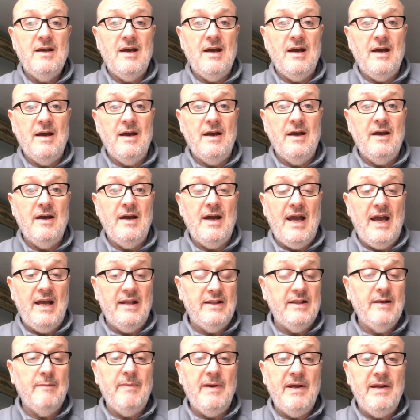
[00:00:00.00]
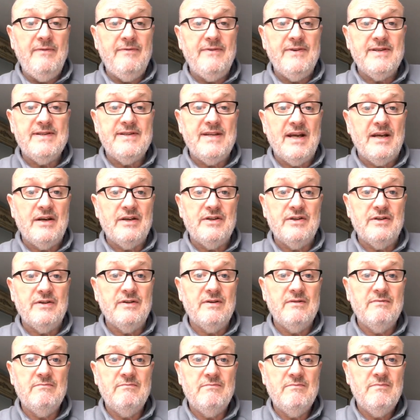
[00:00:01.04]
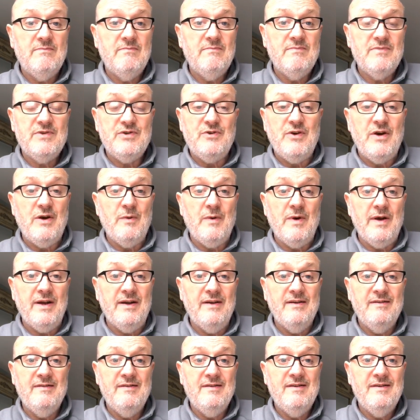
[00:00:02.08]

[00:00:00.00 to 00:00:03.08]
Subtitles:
had their benefits sanctioned straight away.